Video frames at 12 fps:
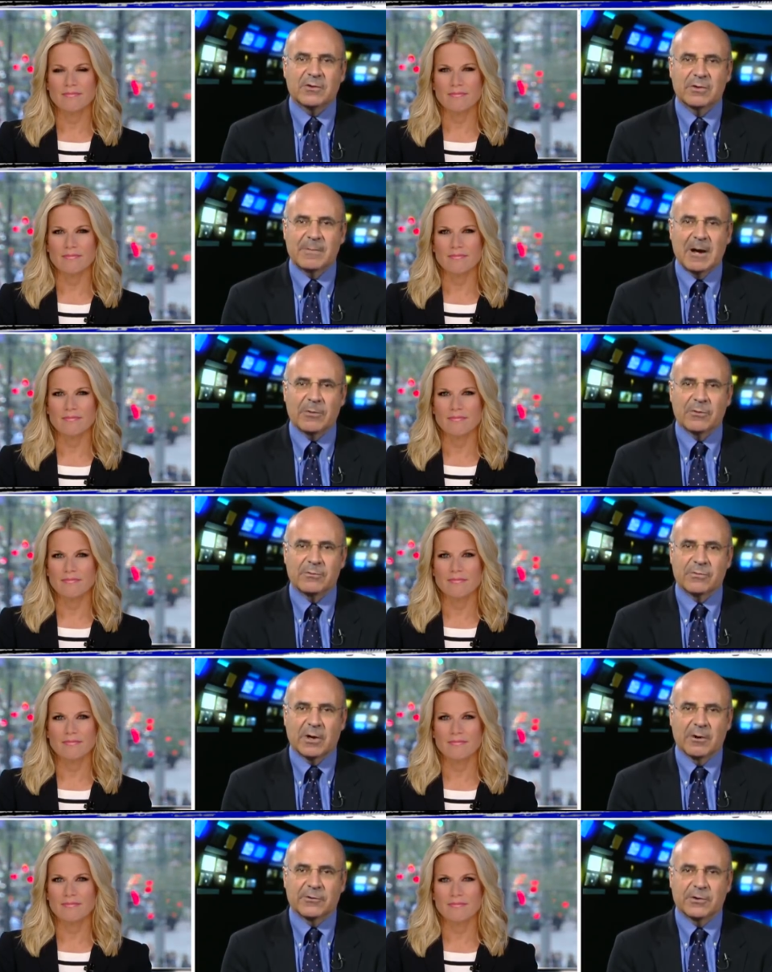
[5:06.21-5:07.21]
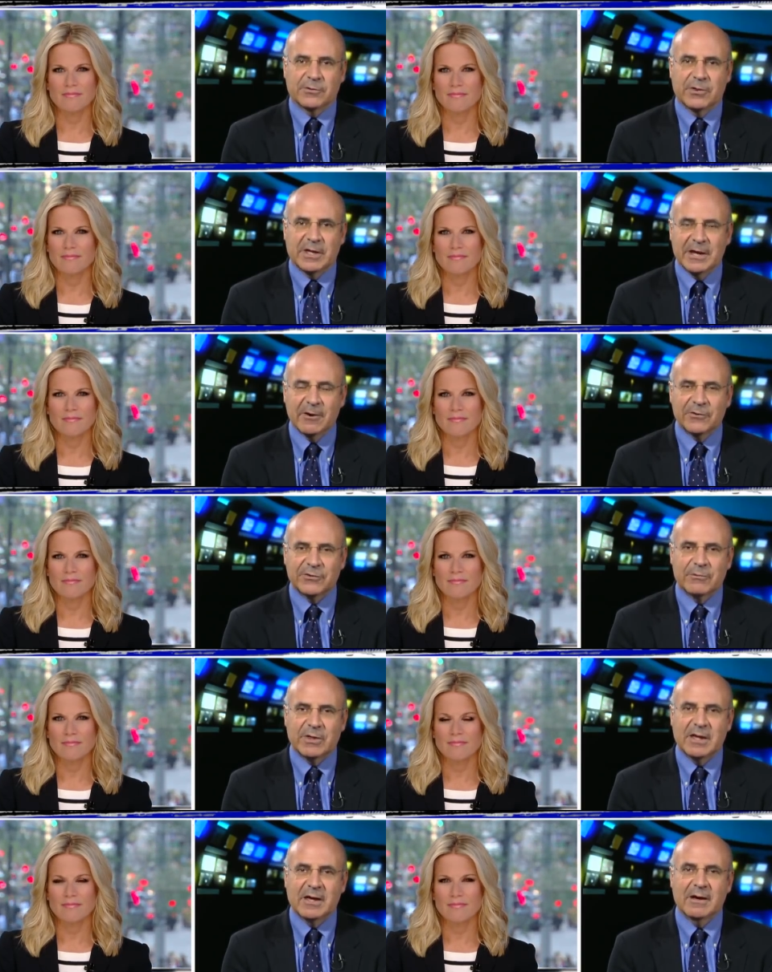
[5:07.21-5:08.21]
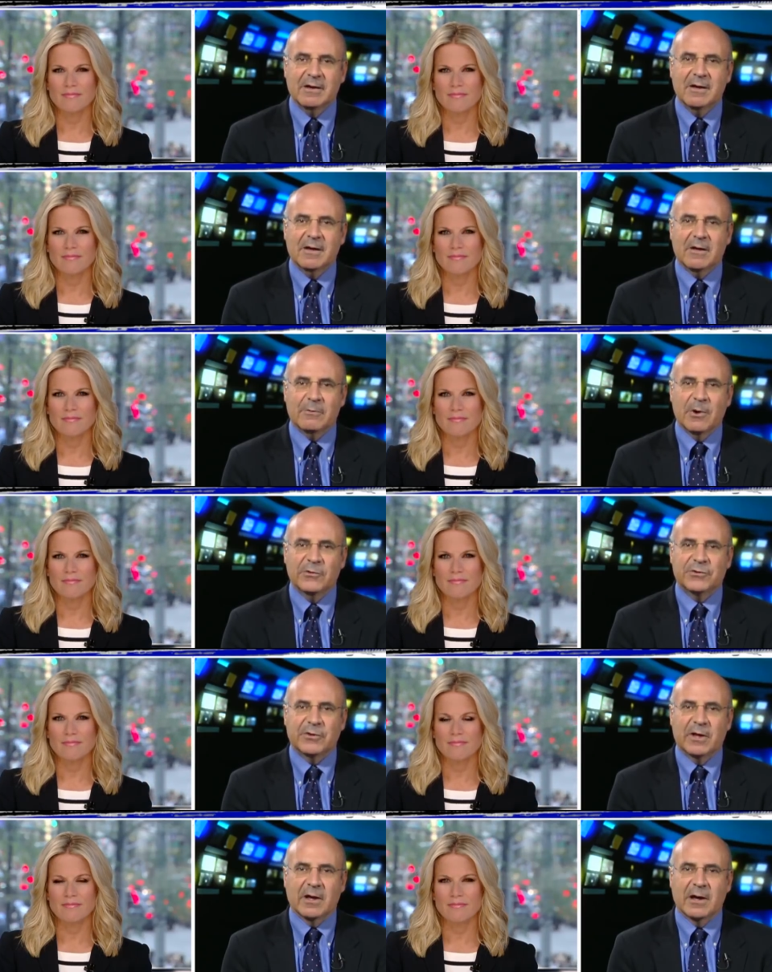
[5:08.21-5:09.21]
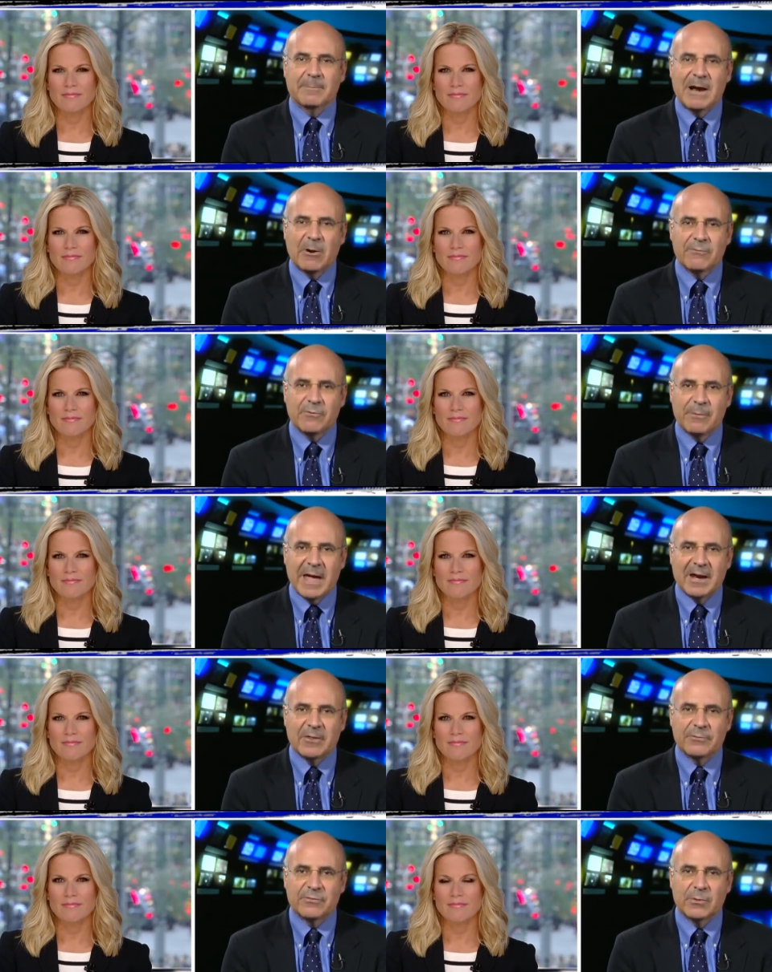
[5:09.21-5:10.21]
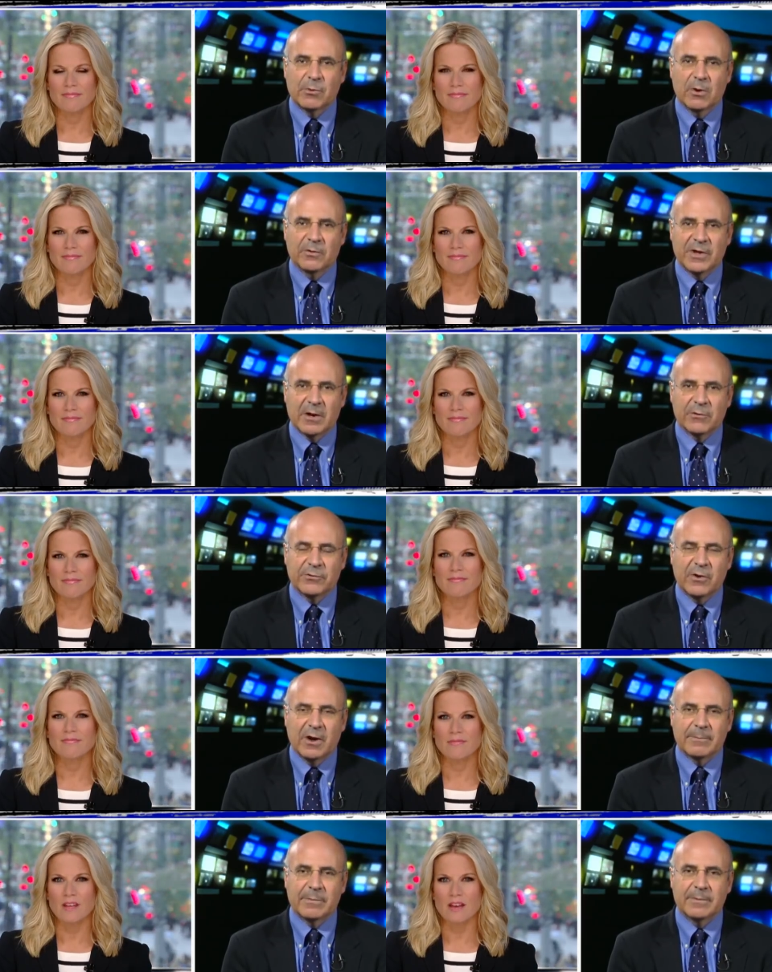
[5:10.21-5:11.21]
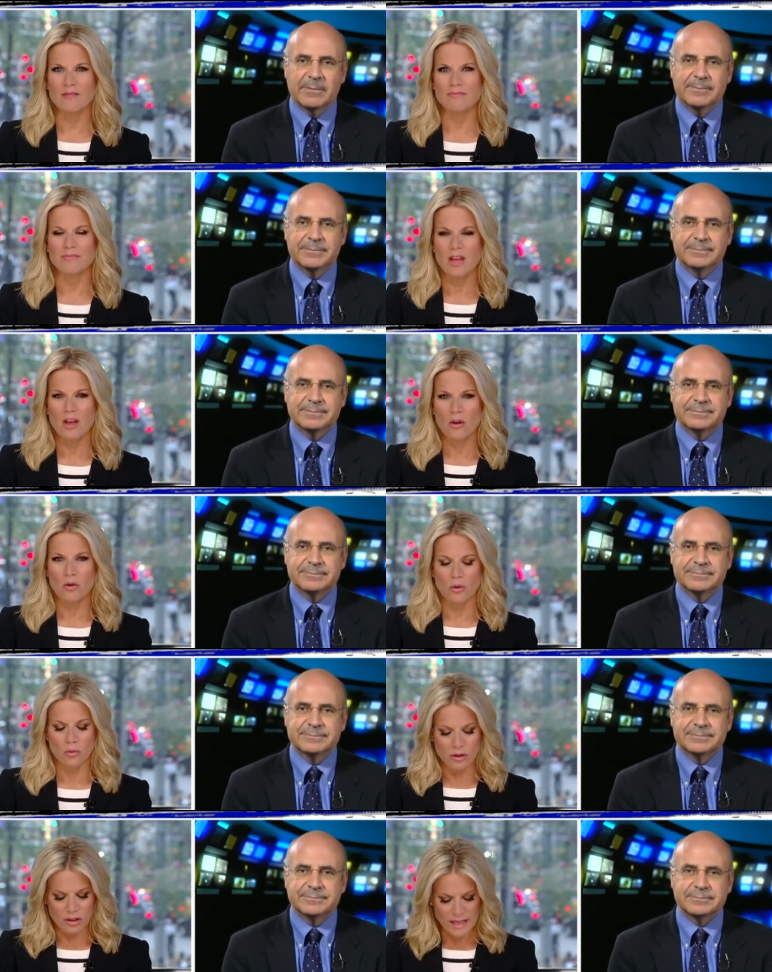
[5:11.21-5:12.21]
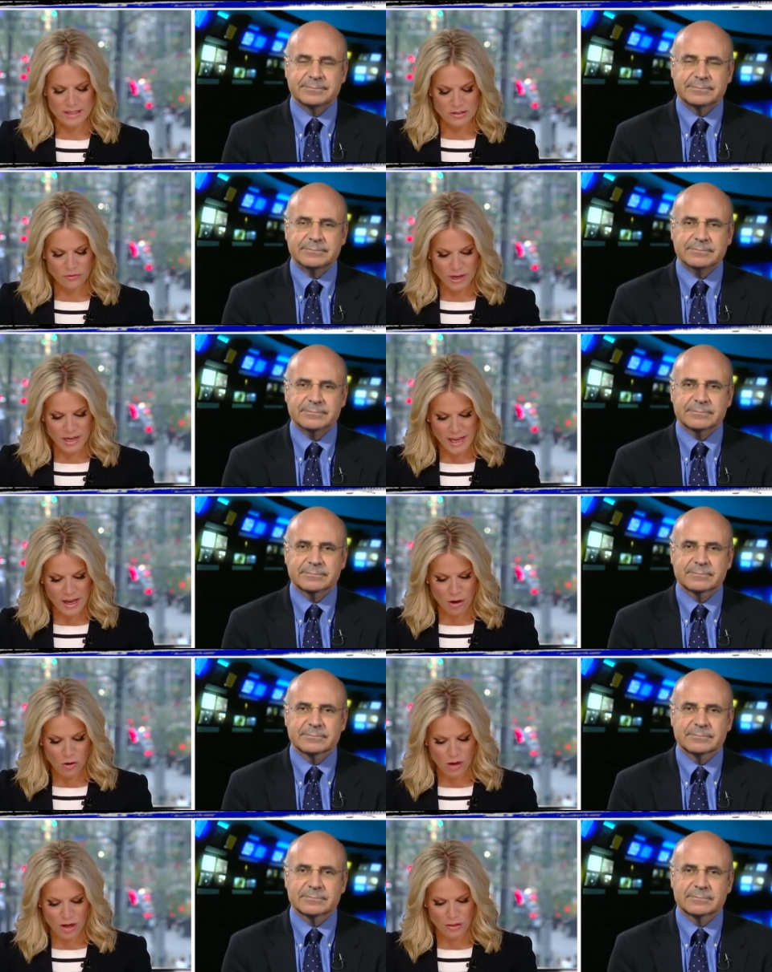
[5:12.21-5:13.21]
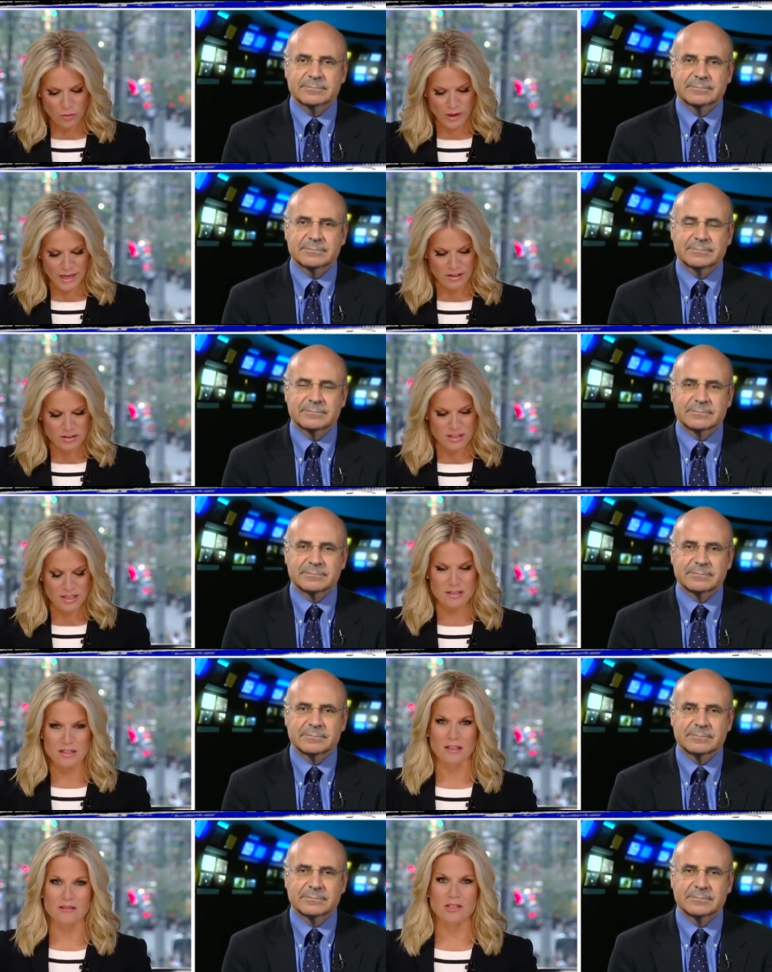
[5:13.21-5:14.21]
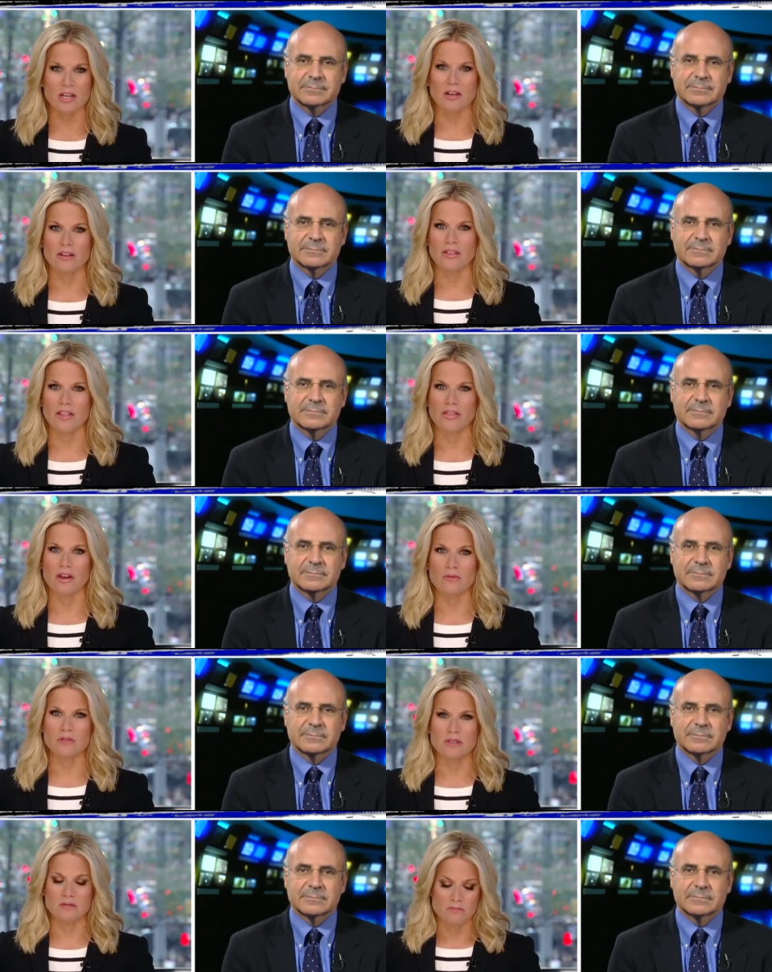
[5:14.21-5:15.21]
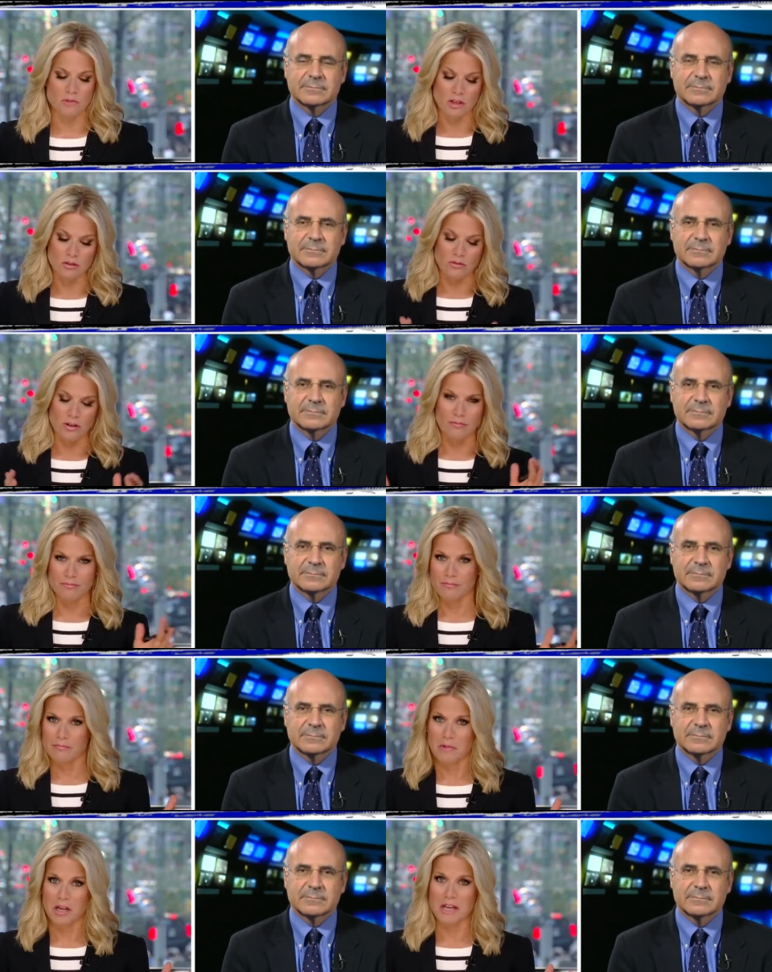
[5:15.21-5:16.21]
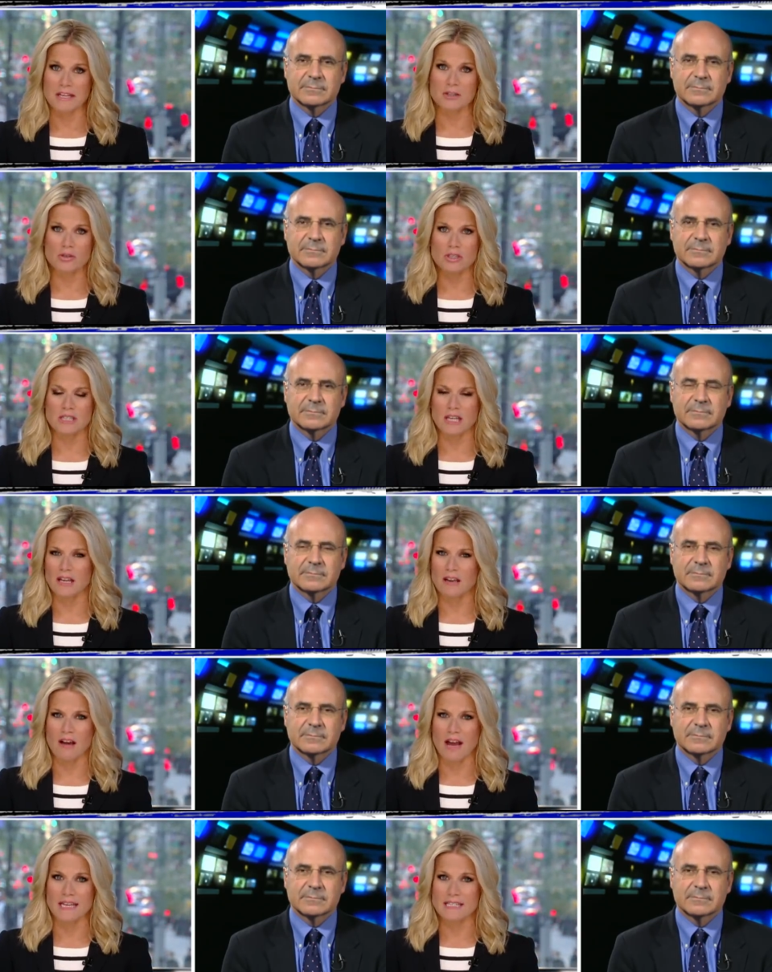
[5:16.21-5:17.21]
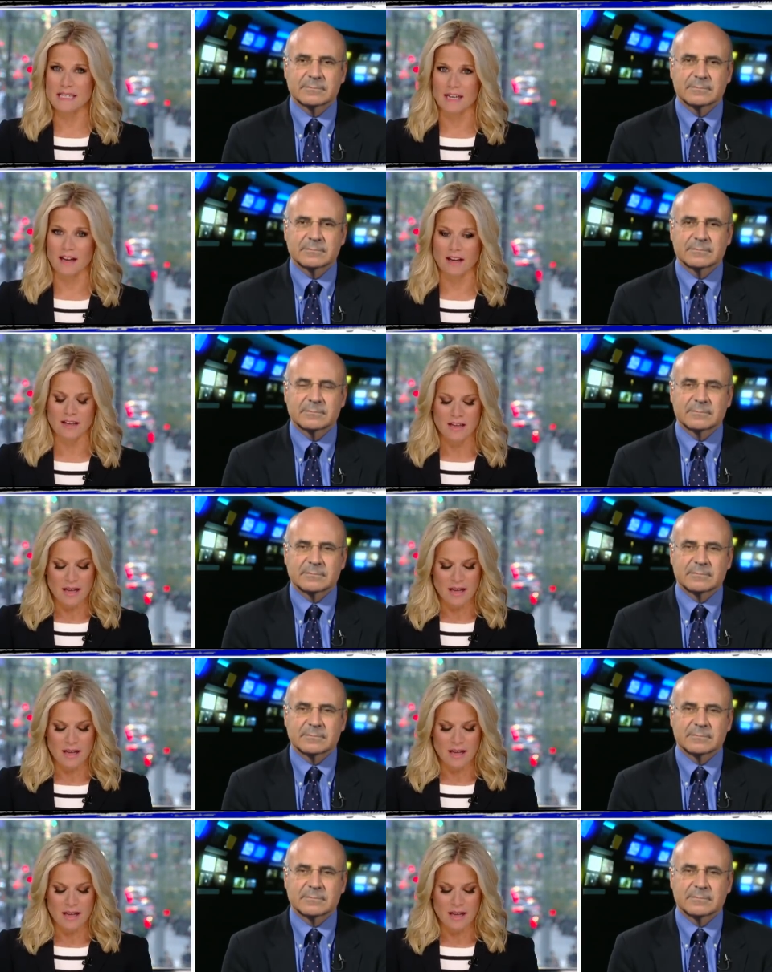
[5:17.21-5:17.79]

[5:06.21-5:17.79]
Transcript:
Speaker 1: to the mouth of or to, to the ears of the, uh, the most uh, uh, powerful man in the free world, Donald Trump. Yeah.
Speaker 2: Well, well, as of right now, uh, the White House says that uh, they thought it was a you know an interesting idea,